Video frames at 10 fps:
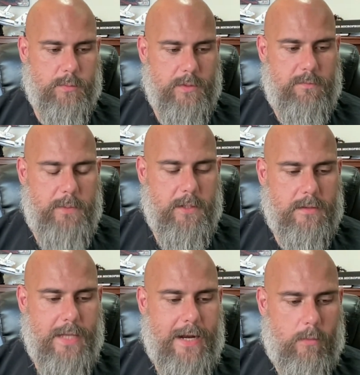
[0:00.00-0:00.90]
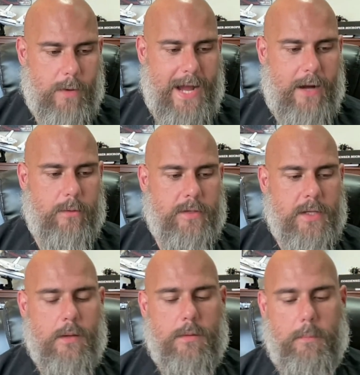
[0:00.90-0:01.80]
We've built that around
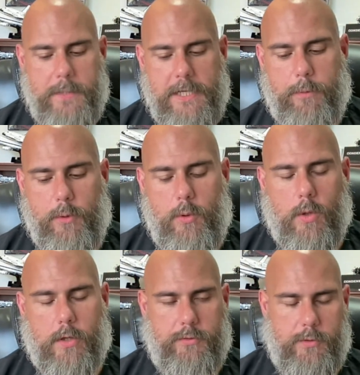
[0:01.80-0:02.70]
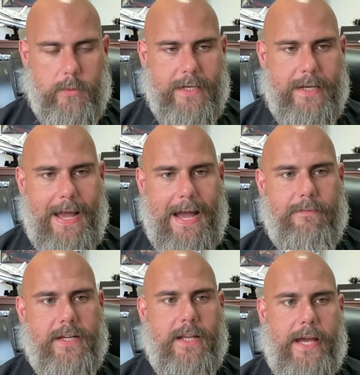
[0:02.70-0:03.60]
the people who are doing it
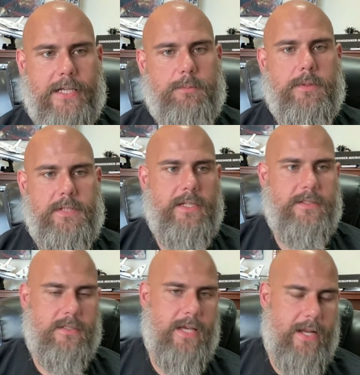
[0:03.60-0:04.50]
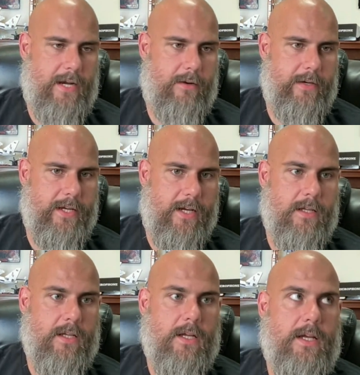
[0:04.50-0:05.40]
having an expertise in that area,
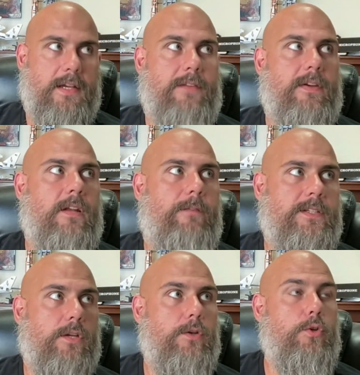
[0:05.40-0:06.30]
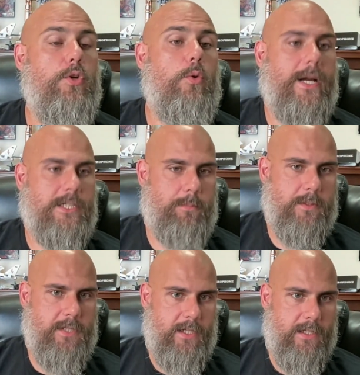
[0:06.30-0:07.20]
even if it's a new
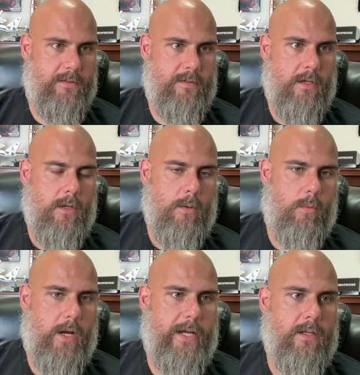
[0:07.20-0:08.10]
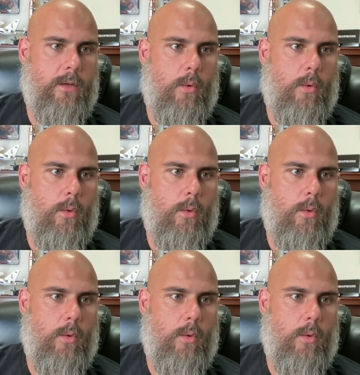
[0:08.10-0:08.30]
expertise, right?